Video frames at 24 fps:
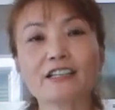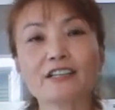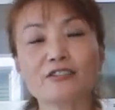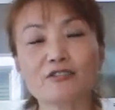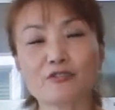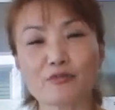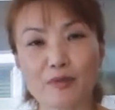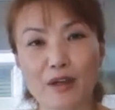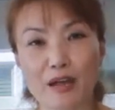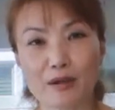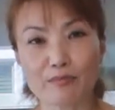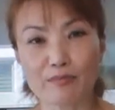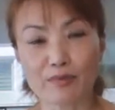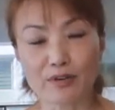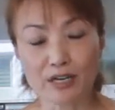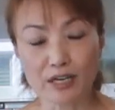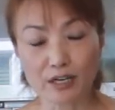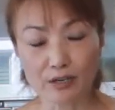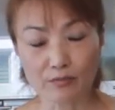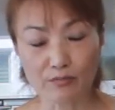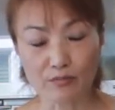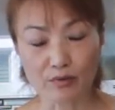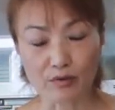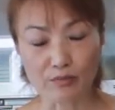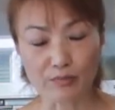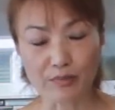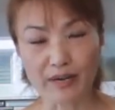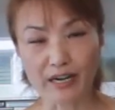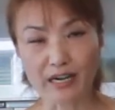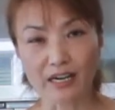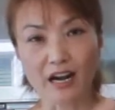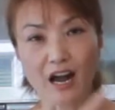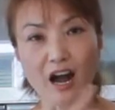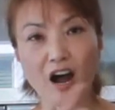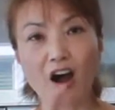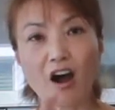Remember,
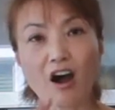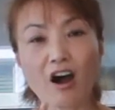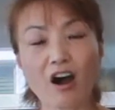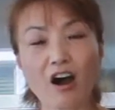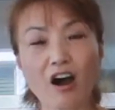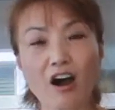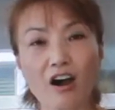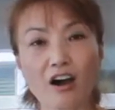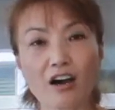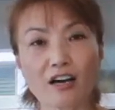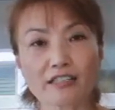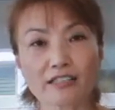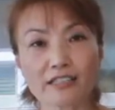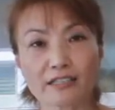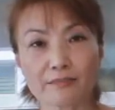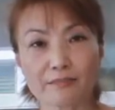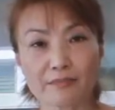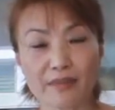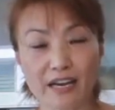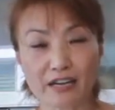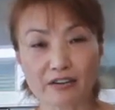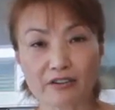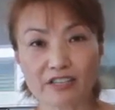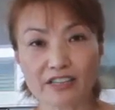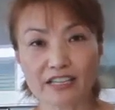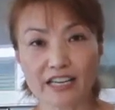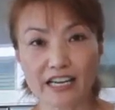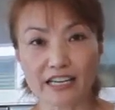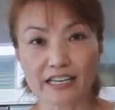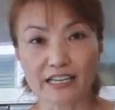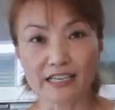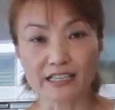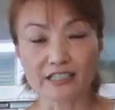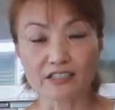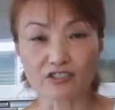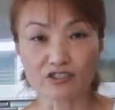prepare all the
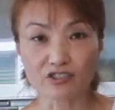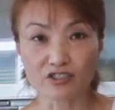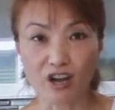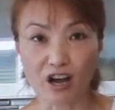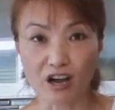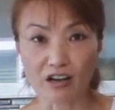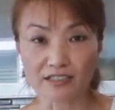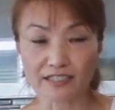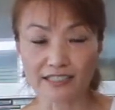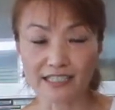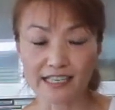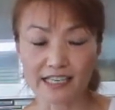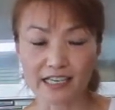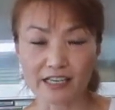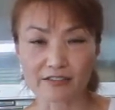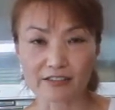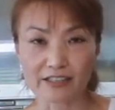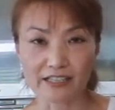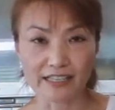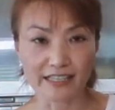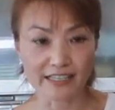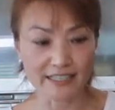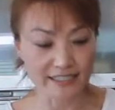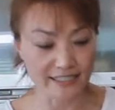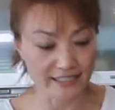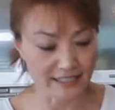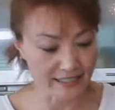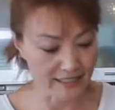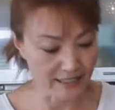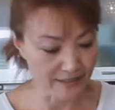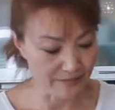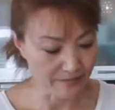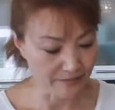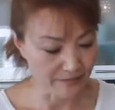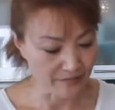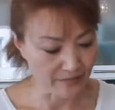marinating sauce ingredients,
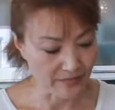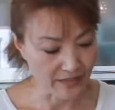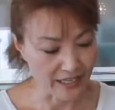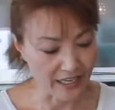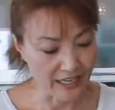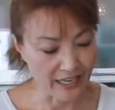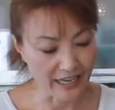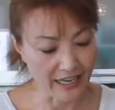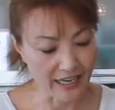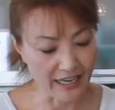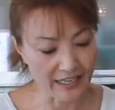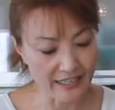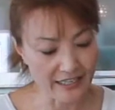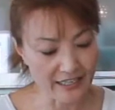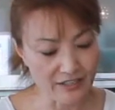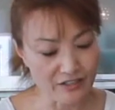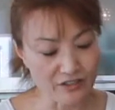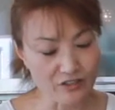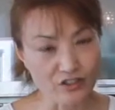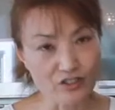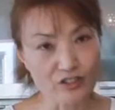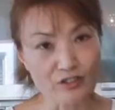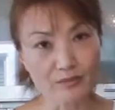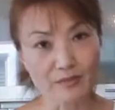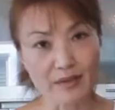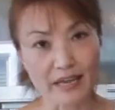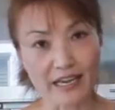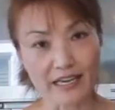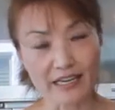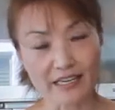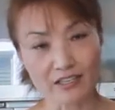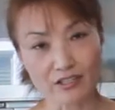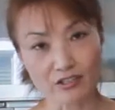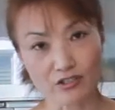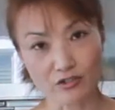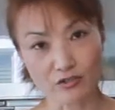and you make
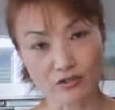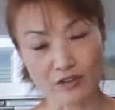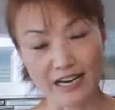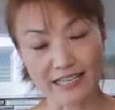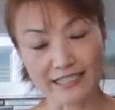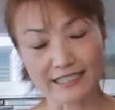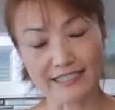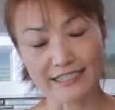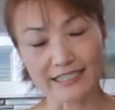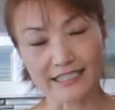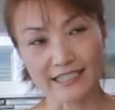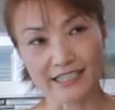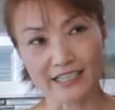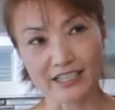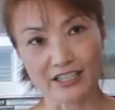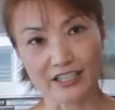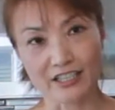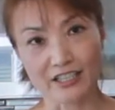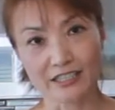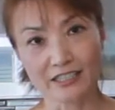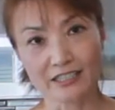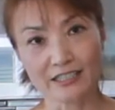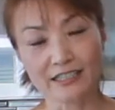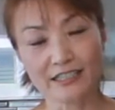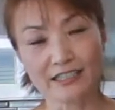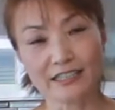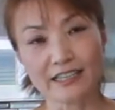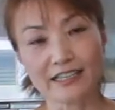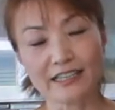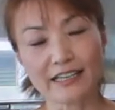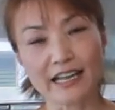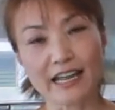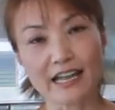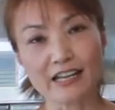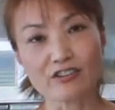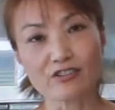dressing here,
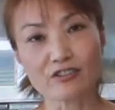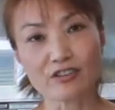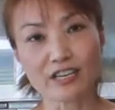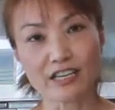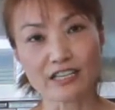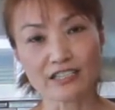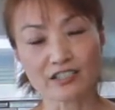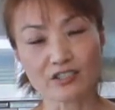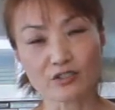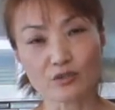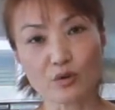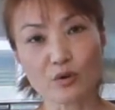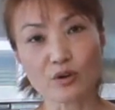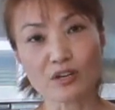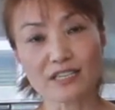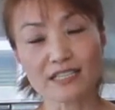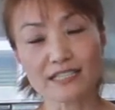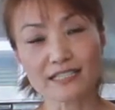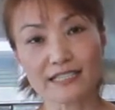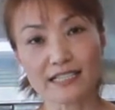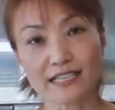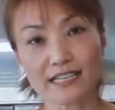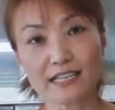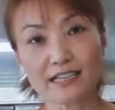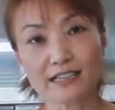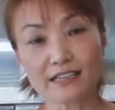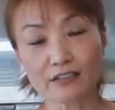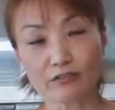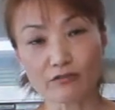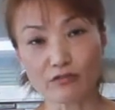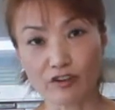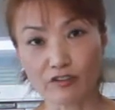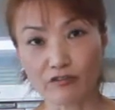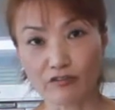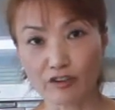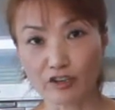and you can store this in the
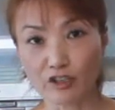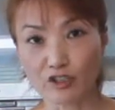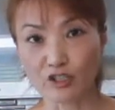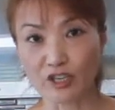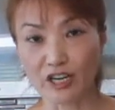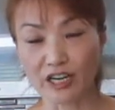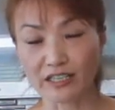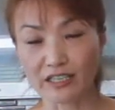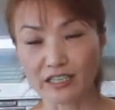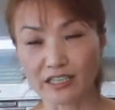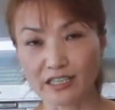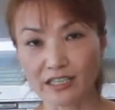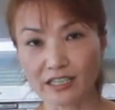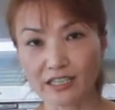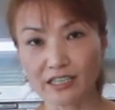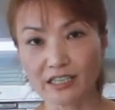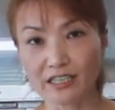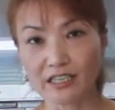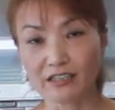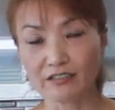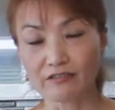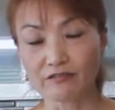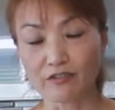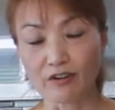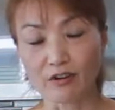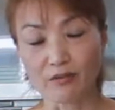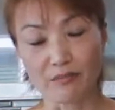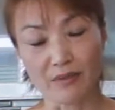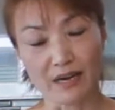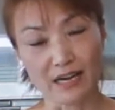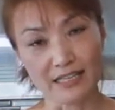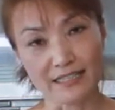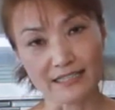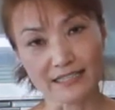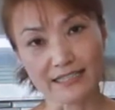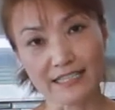refrigerator for
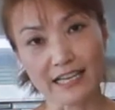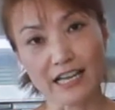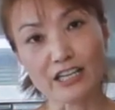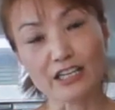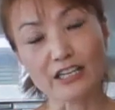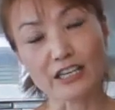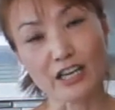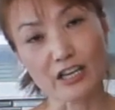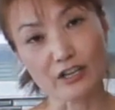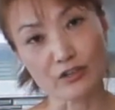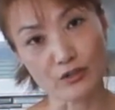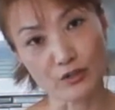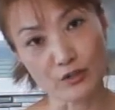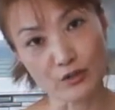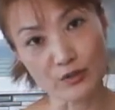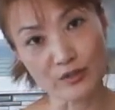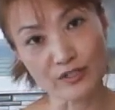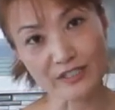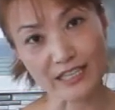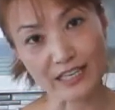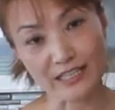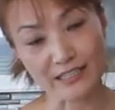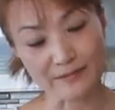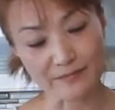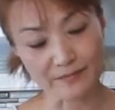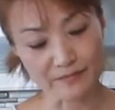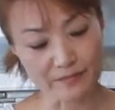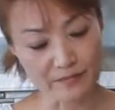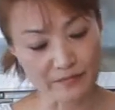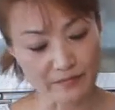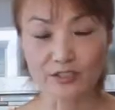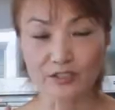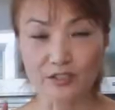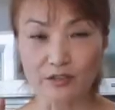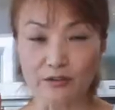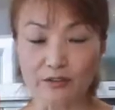months and can use it.
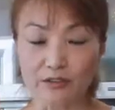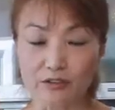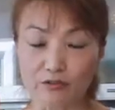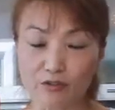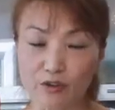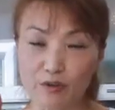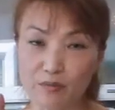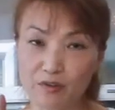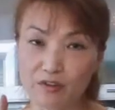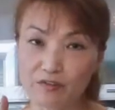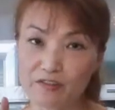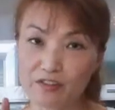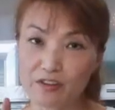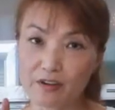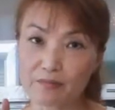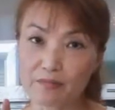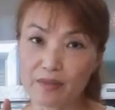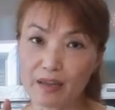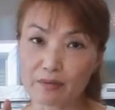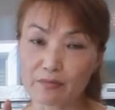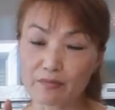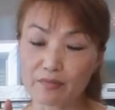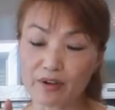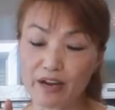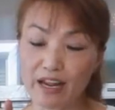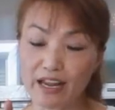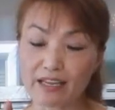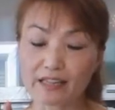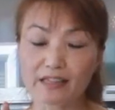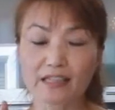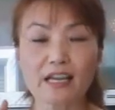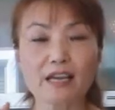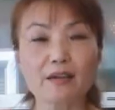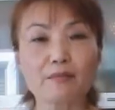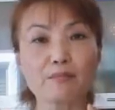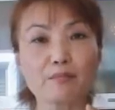So remove the membrane,
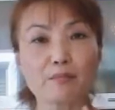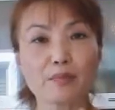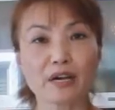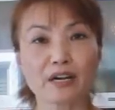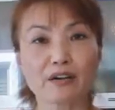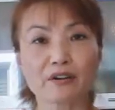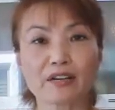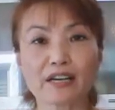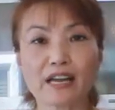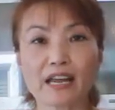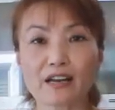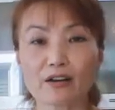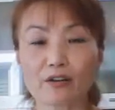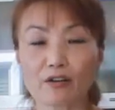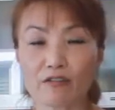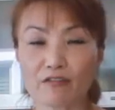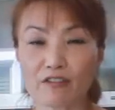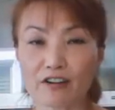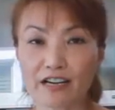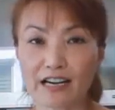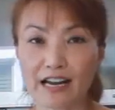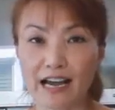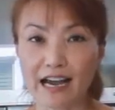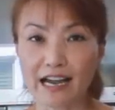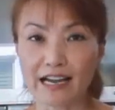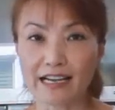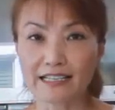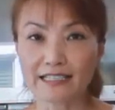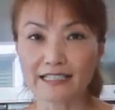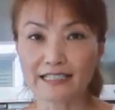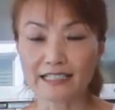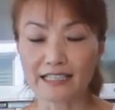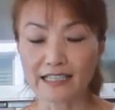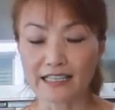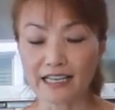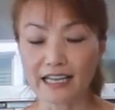marinate
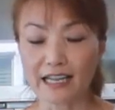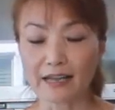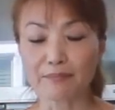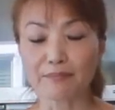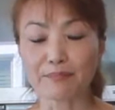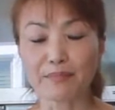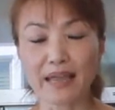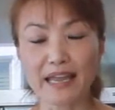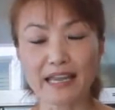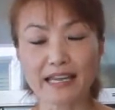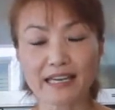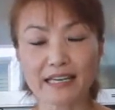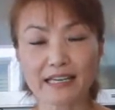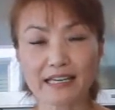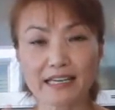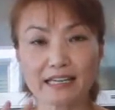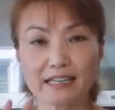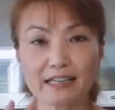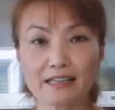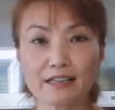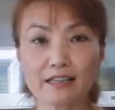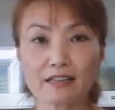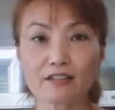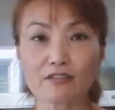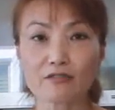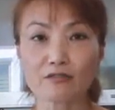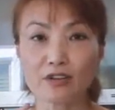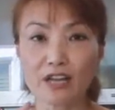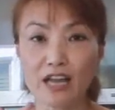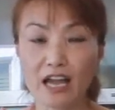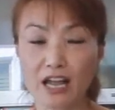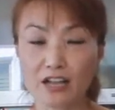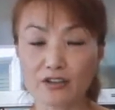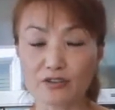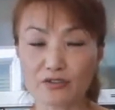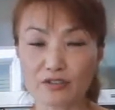overnight, and bake it in
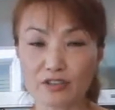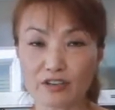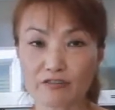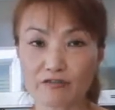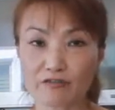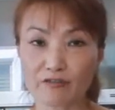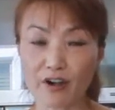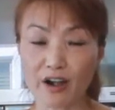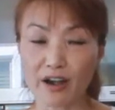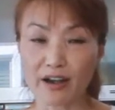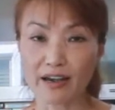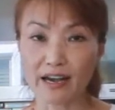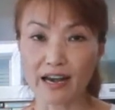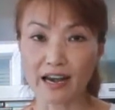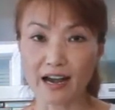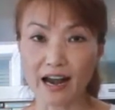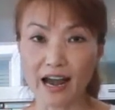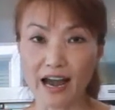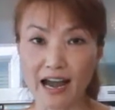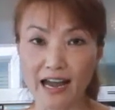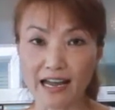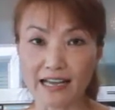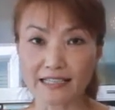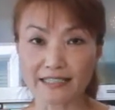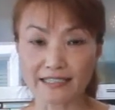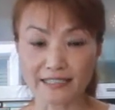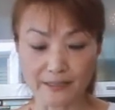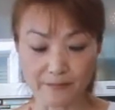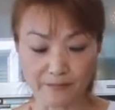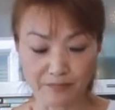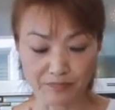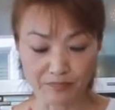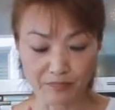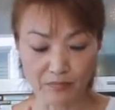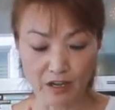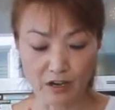300 Fahrenheit
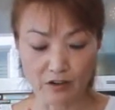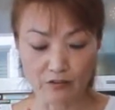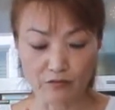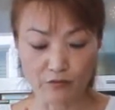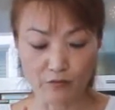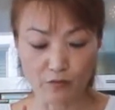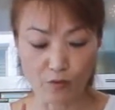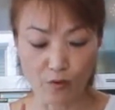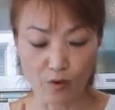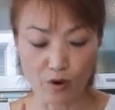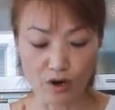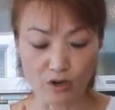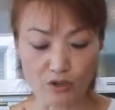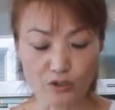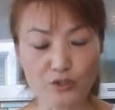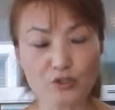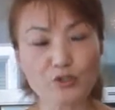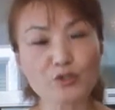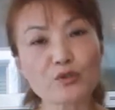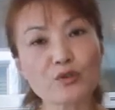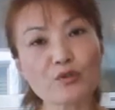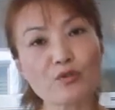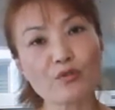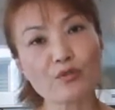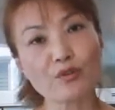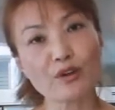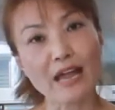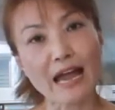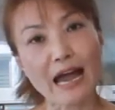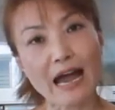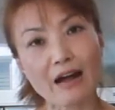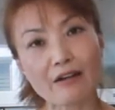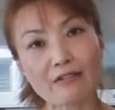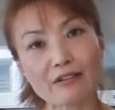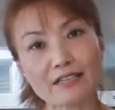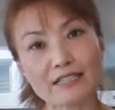for 2 to 3
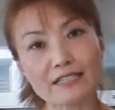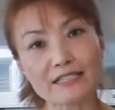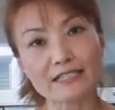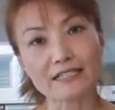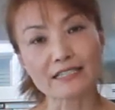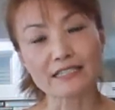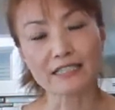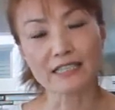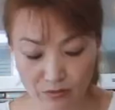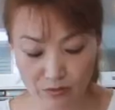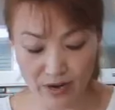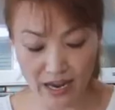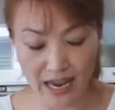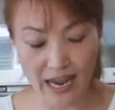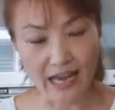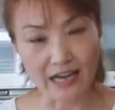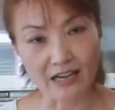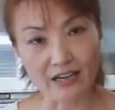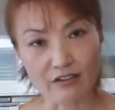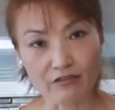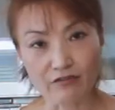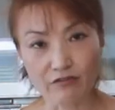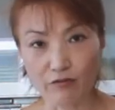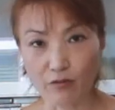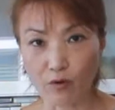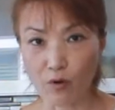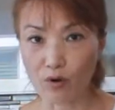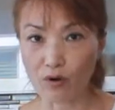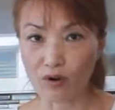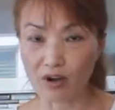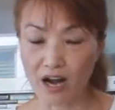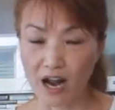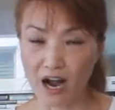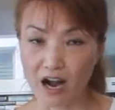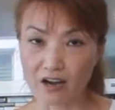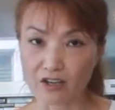hours. We had 4
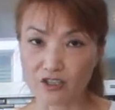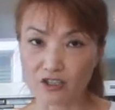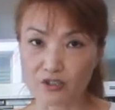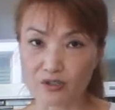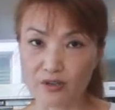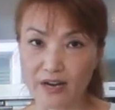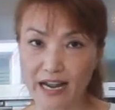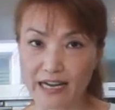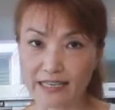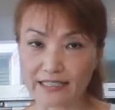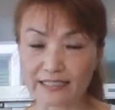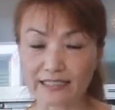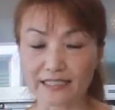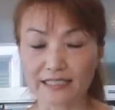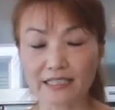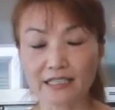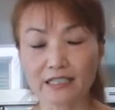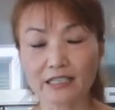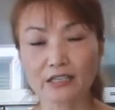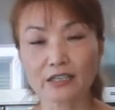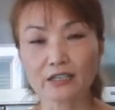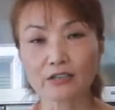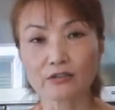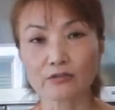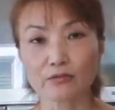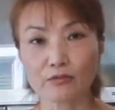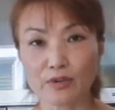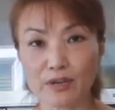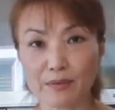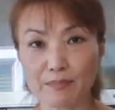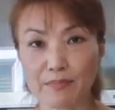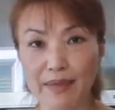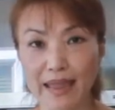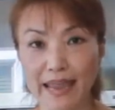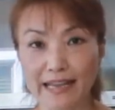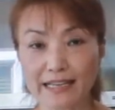large ribs. We
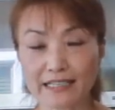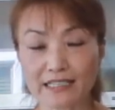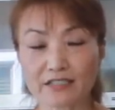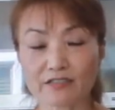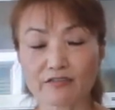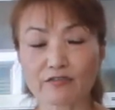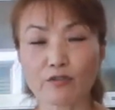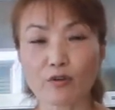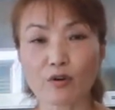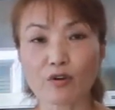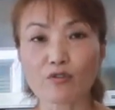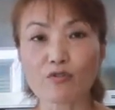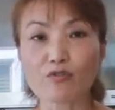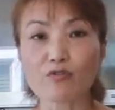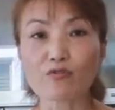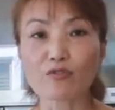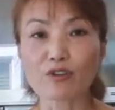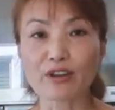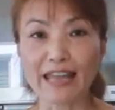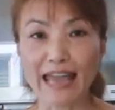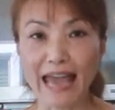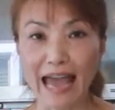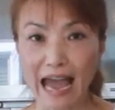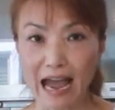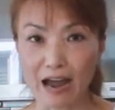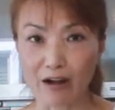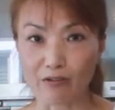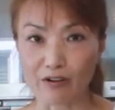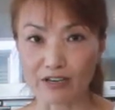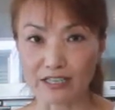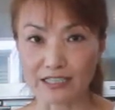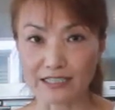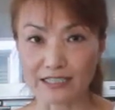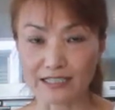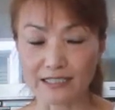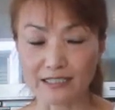baked for 3
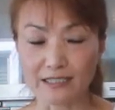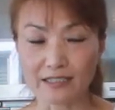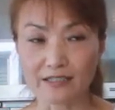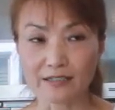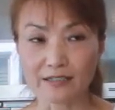hours.